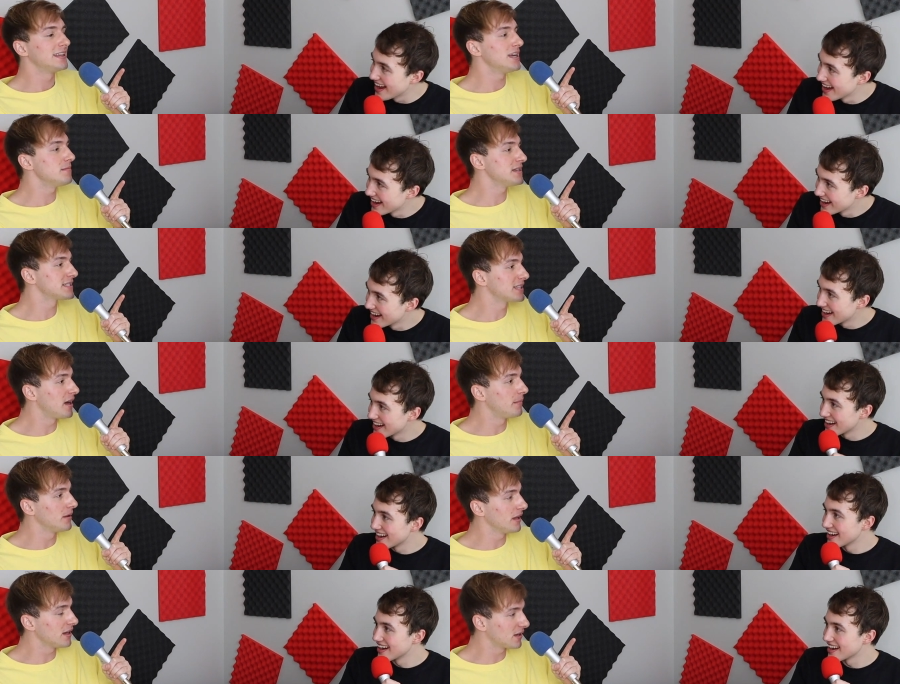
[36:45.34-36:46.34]
Speaker 1: Give me
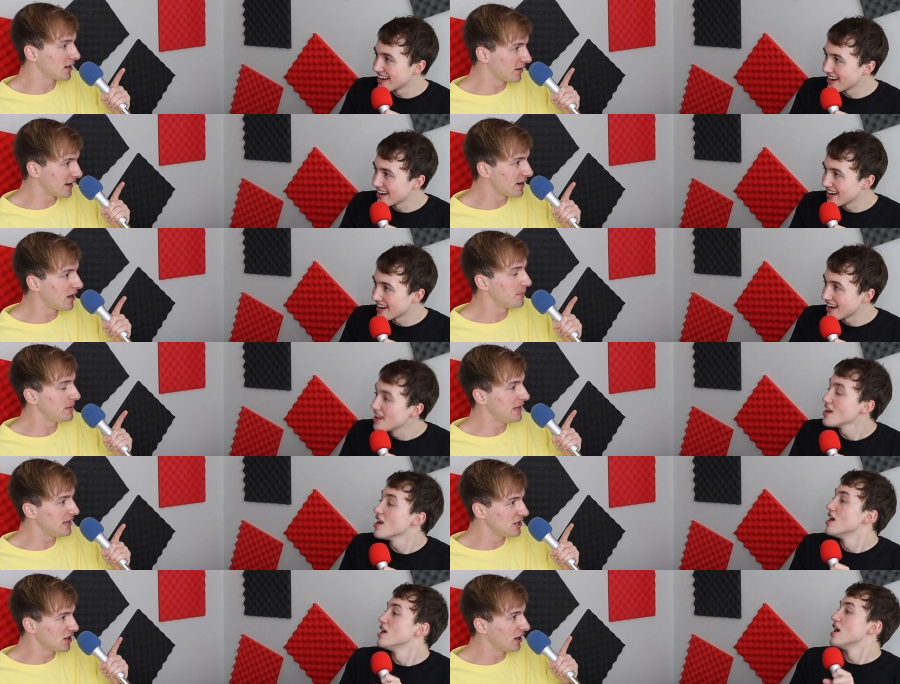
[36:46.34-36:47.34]
some liquor and I'll
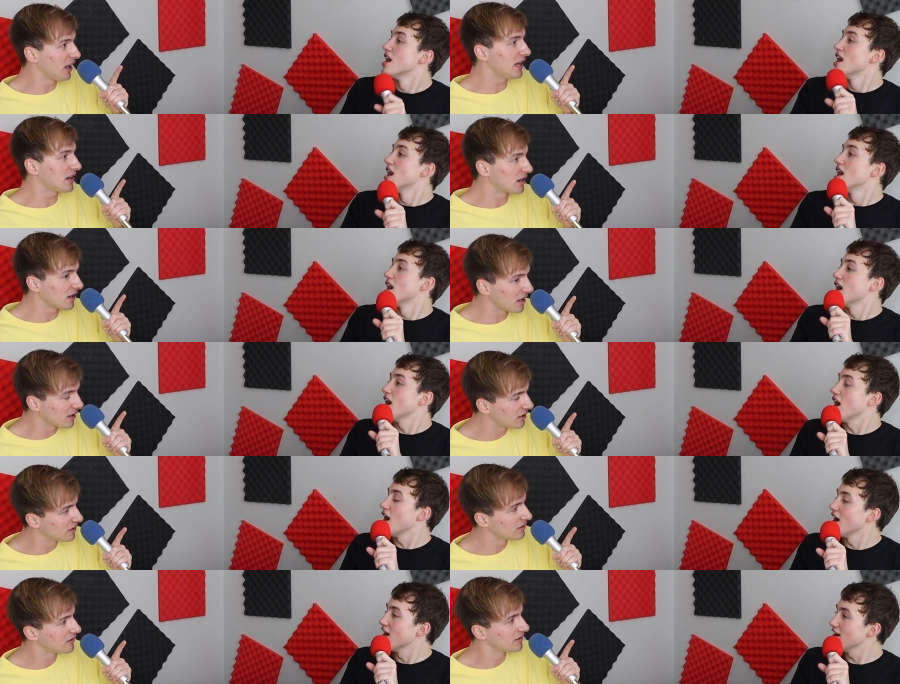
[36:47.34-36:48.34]
be your liquor.
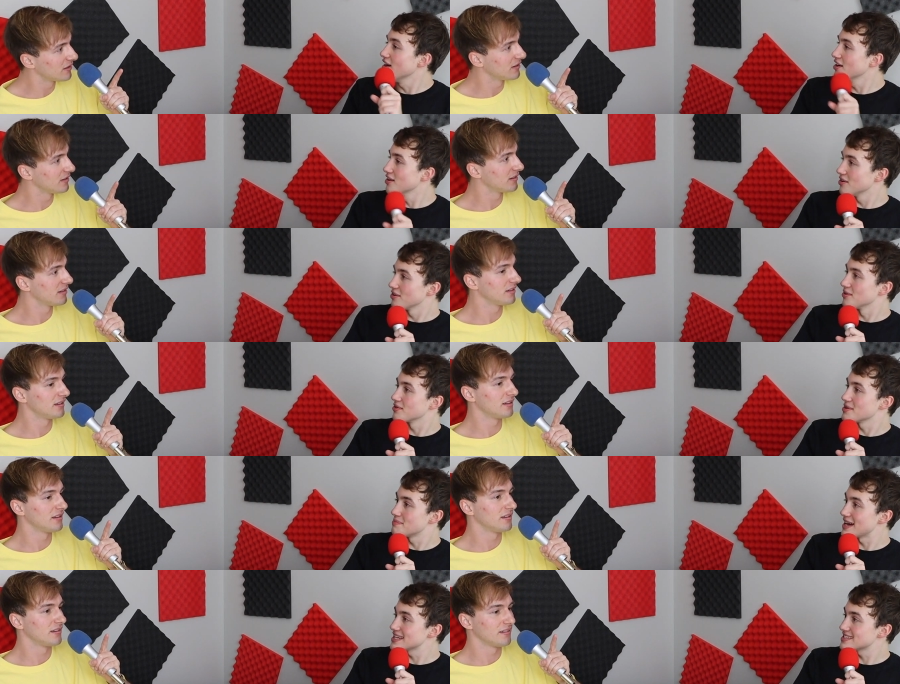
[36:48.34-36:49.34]
Speaker 2: Oh,
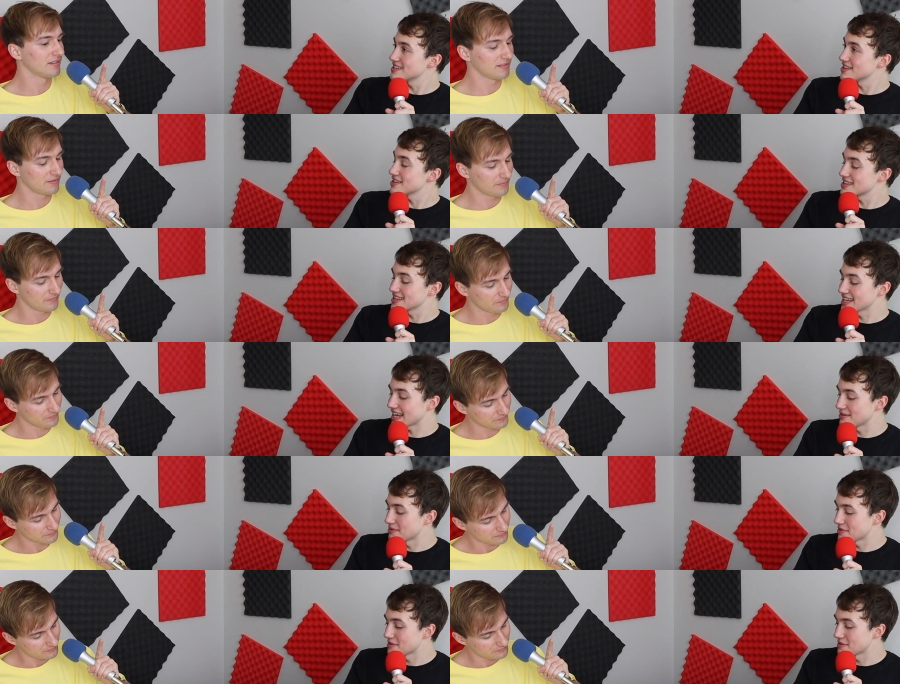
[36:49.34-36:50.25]
the bus. The thing that came up